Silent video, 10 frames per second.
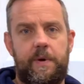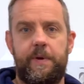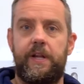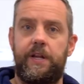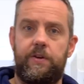I'm
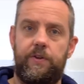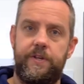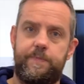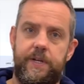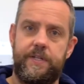a clinical
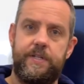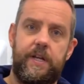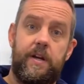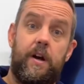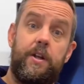nurse specialist
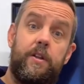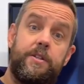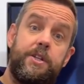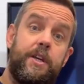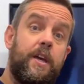in
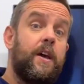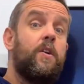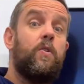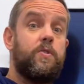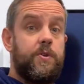cardiology,
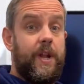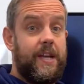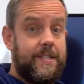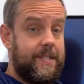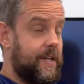also an
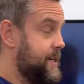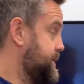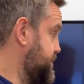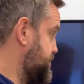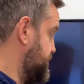exercise
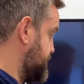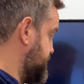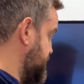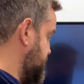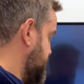
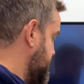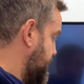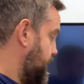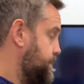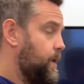instructor.
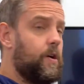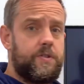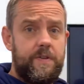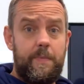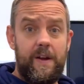
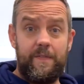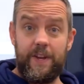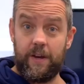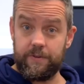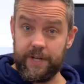Lots of my
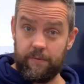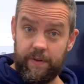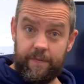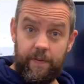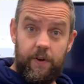videos I
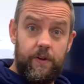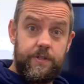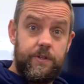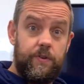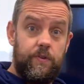refer
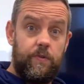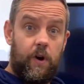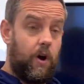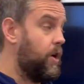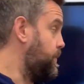to
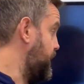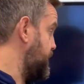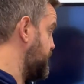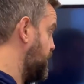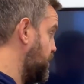heart
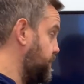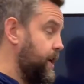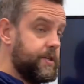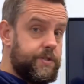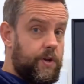rate and heart
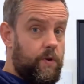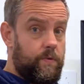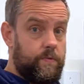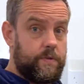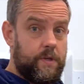rate
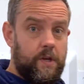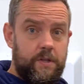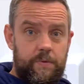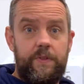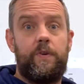zones.
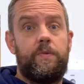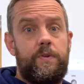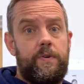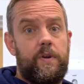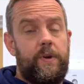So we thought we'd
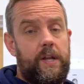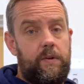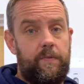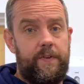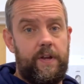do a quick
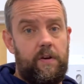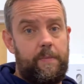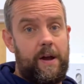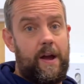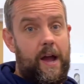little video
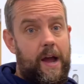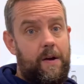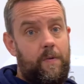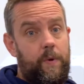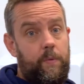about
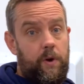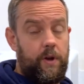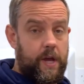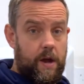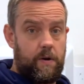how we
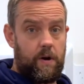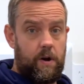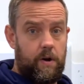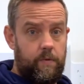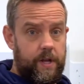work out our
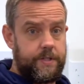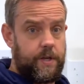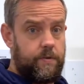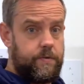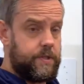heart rate
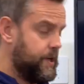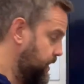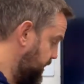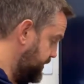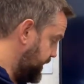zones
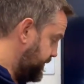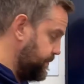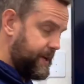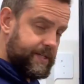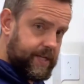and the
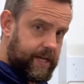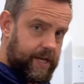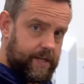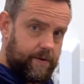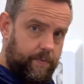different bits of
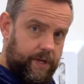kit that we